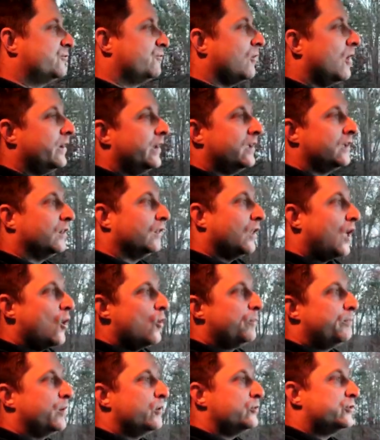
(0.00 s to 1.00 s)
Running a
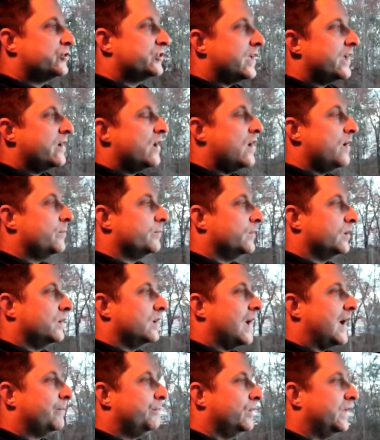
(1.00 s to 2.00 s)
low boost setup.
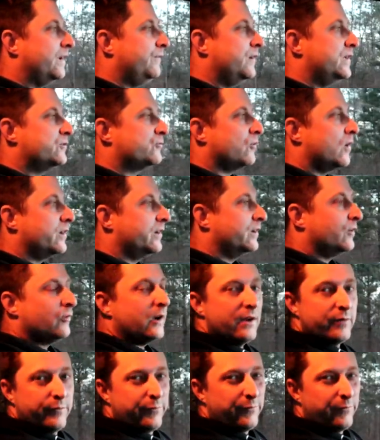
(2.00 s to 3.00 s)
I believe he's running
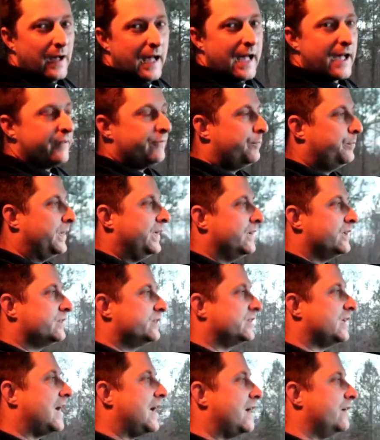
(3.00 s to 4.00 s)
around 5
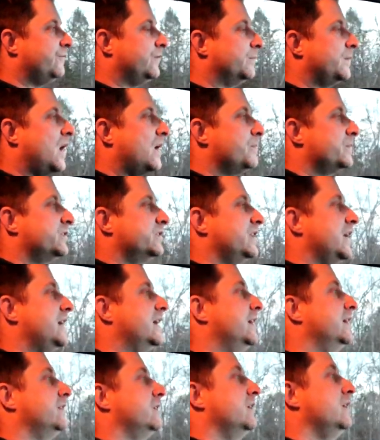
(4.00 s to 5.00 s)
psi, if I'm not
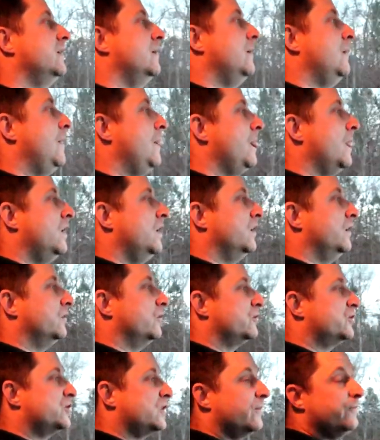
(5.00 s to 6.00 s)
mistaken.
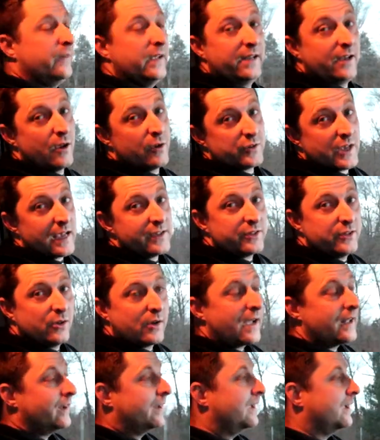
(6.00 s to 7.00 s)
There's some videos I still
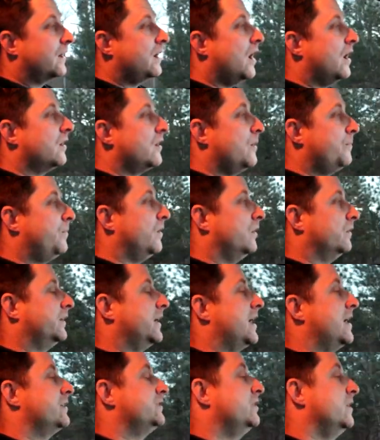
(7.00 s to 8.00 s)
got to get caught up on,
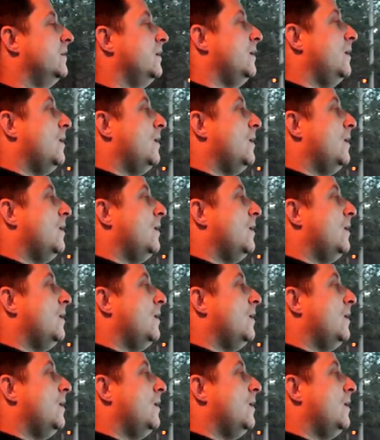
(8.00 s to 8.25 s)
guys,